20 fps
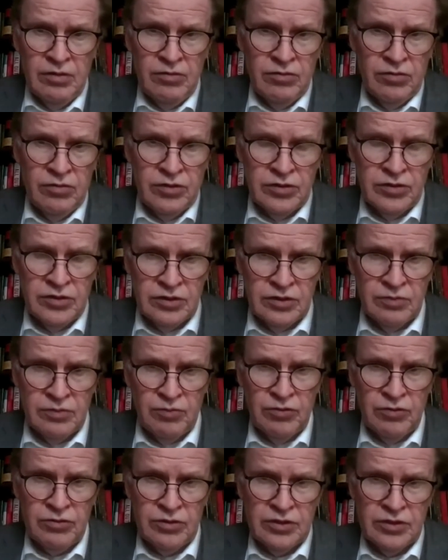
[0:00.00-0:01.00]
know, this is a
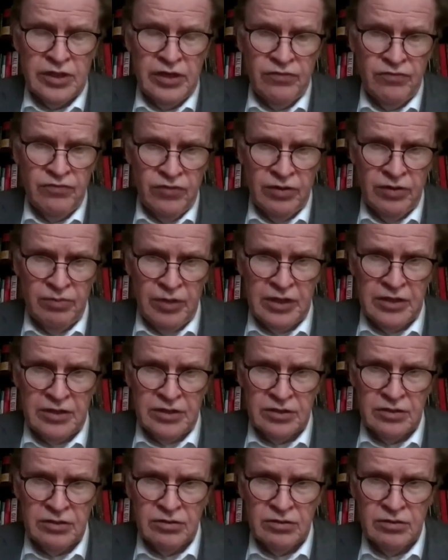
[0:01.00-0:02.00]
book that's heavily
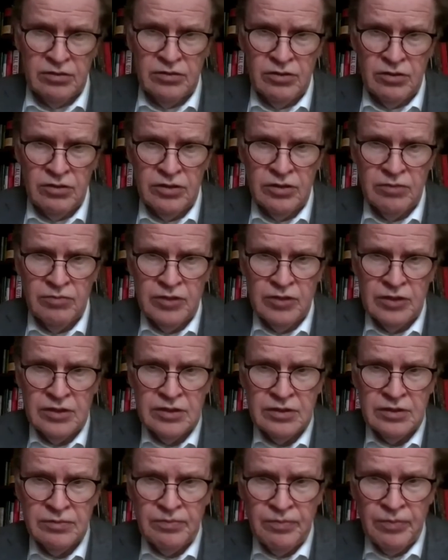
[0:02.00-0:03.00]
based on
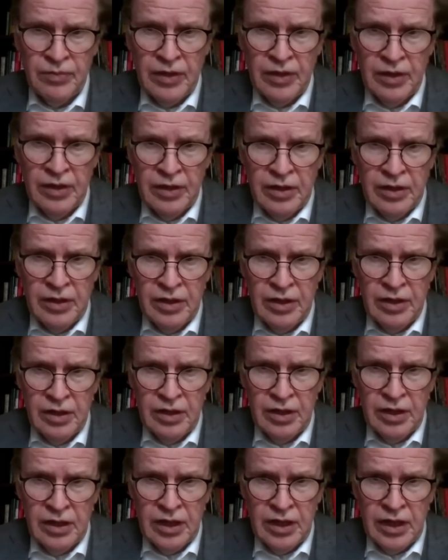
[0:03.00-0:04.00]
documents.
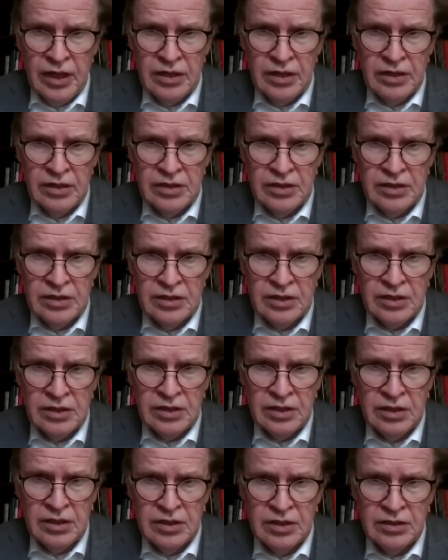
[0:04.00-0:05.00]
And
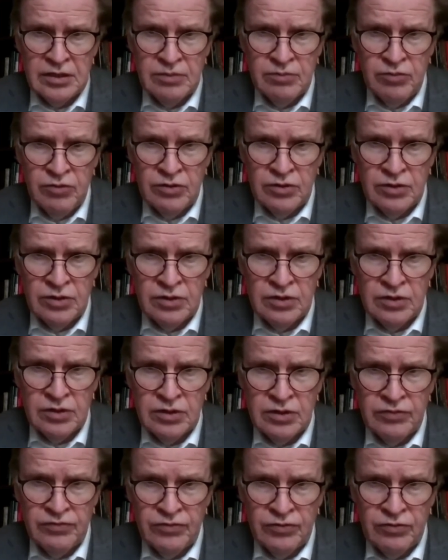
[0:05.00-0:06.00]
it's important
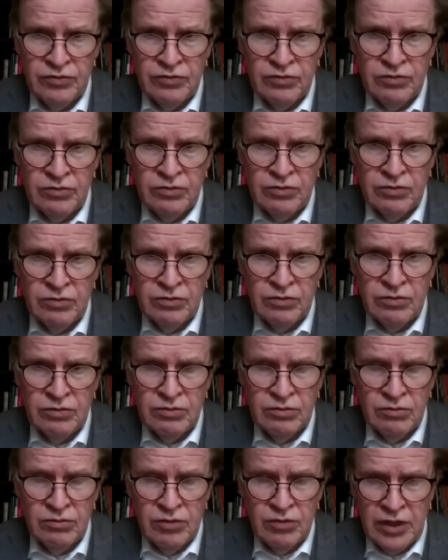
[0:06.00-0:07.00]
if you
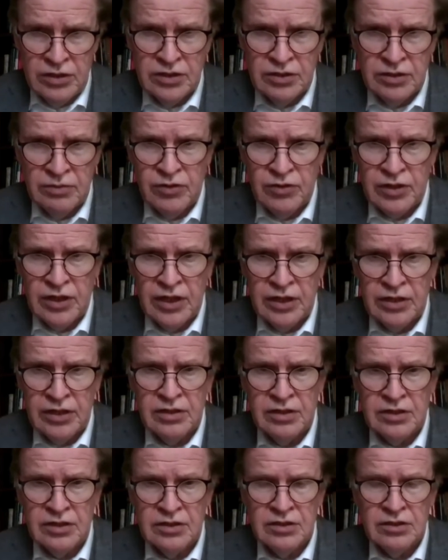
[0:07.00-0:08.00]
write something like
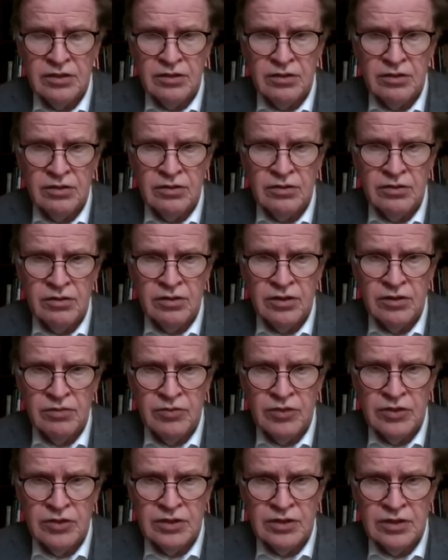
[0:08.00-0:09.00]
this that the
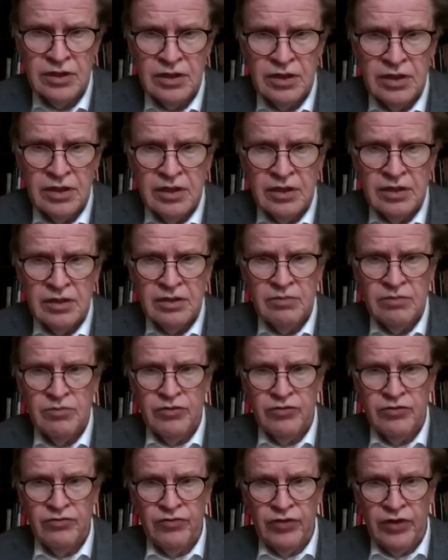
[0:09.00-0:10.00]
documents can
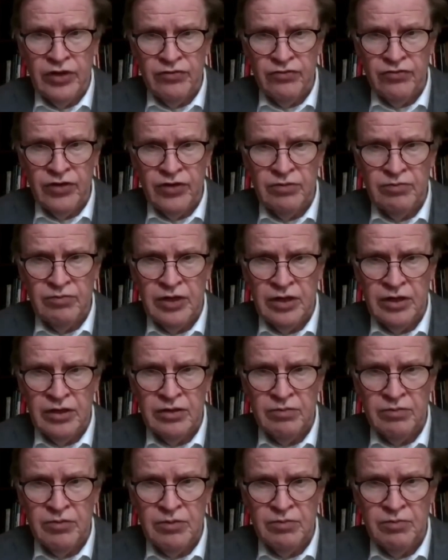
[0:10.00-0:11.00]
be verified by
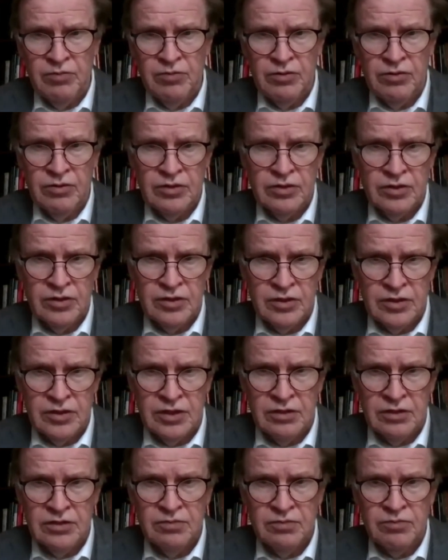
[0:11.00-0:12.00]
other people and
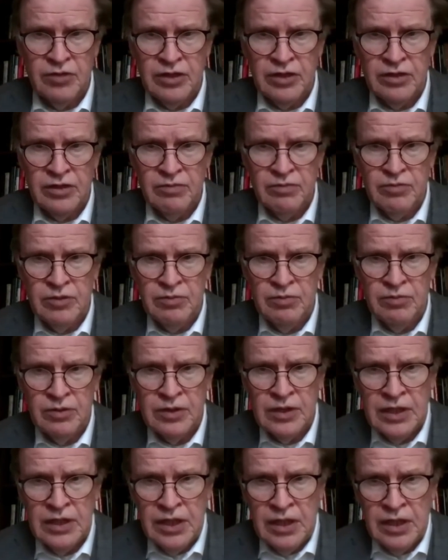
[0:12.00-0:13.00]
consulted by other
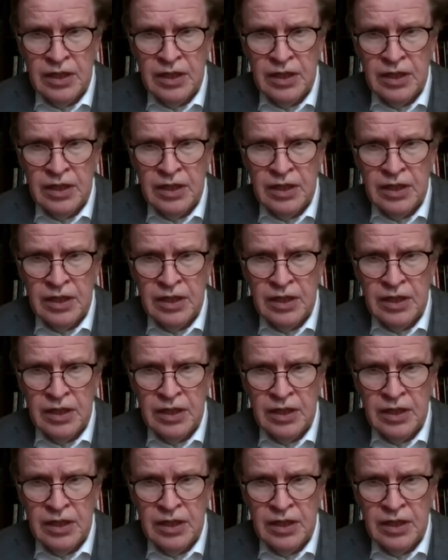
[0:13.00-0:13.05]
people.